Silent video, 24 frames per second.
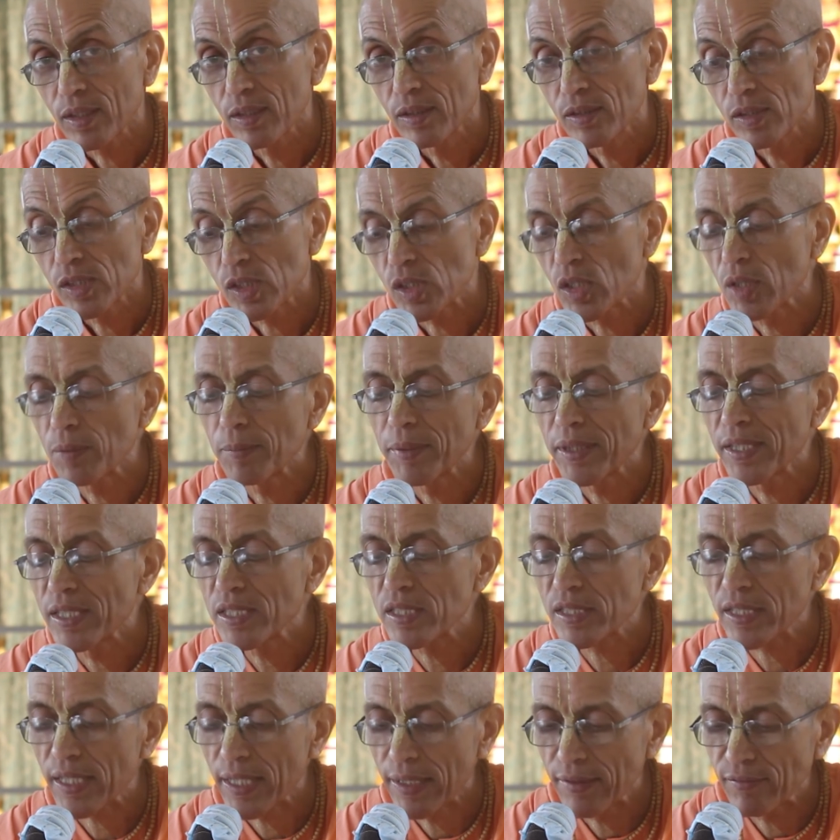So it will be
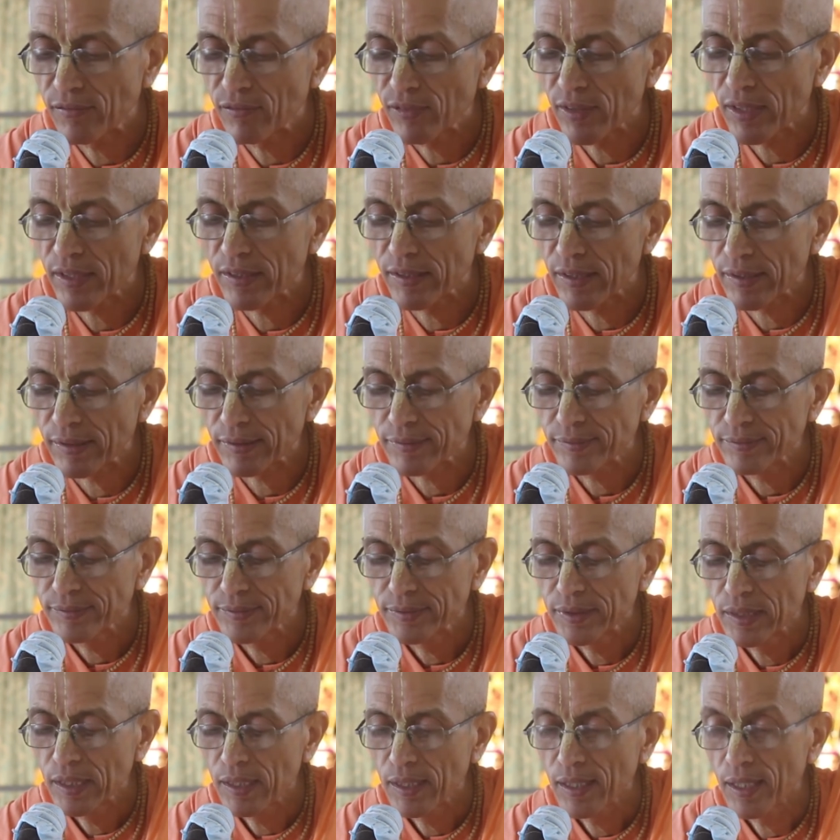described further
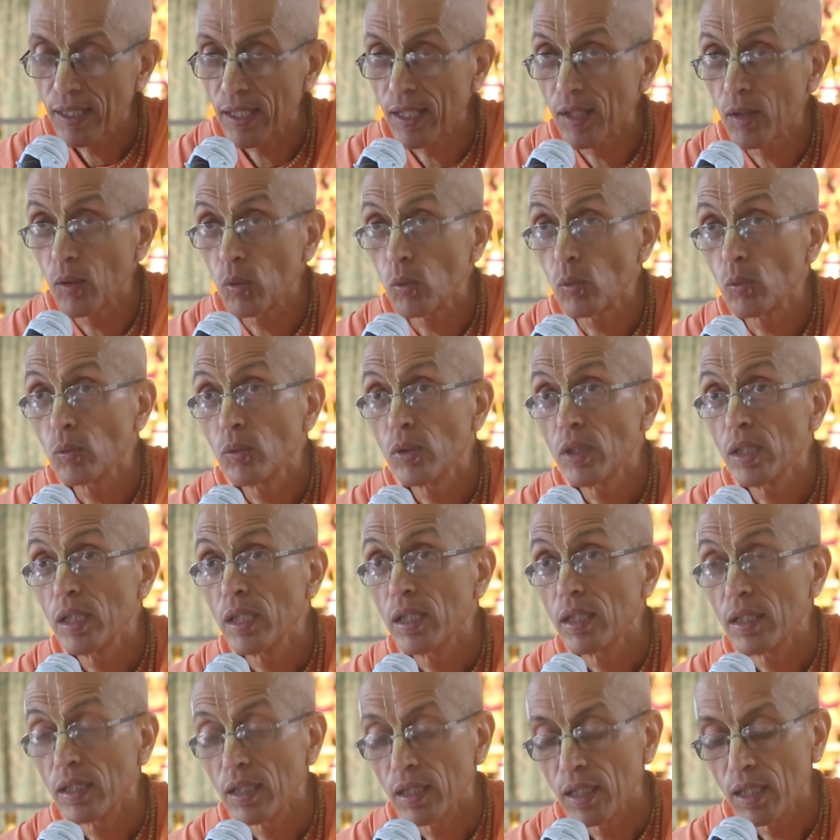how
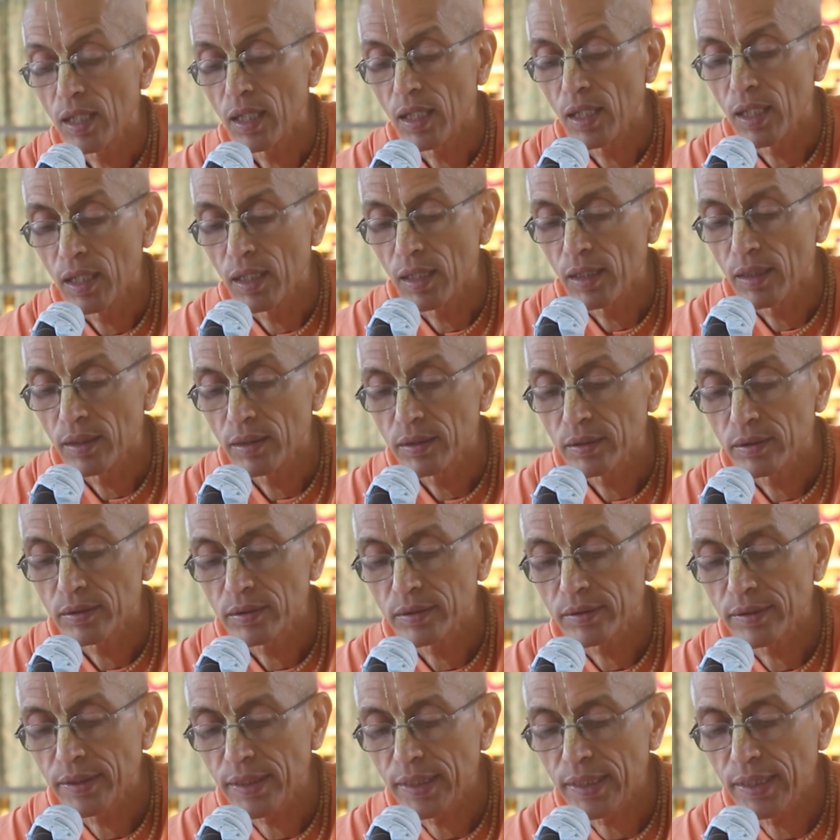
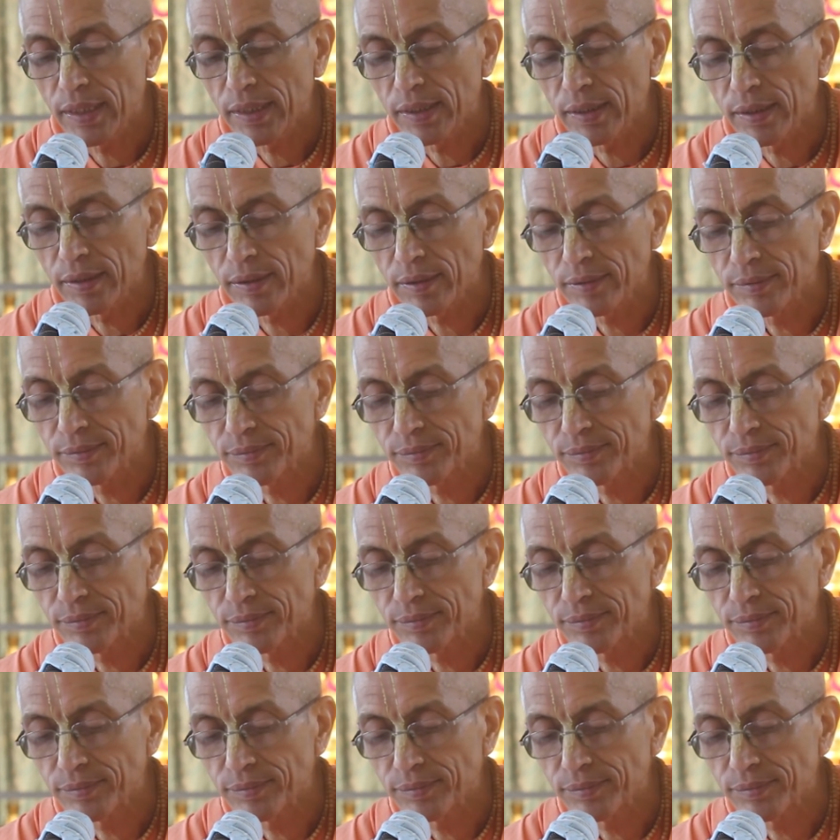the